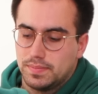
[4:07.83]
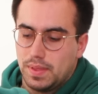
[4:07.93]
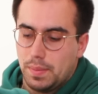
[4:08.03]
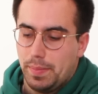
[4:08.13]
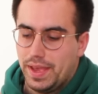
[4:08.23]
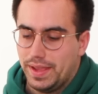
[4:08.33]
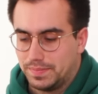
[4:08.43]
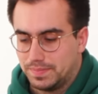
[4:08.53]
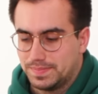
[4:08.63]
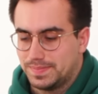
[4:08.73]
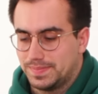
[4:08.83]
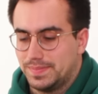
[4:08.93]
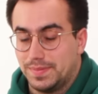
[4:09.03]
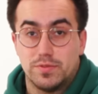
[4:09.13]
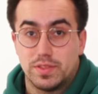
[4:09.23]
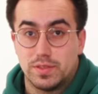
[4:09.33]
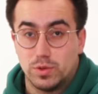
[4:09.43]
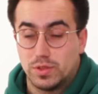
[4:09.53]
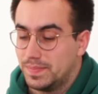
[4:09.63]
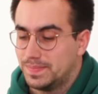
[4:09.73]
And bang, you have fizzy
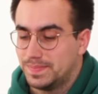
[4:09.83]
water.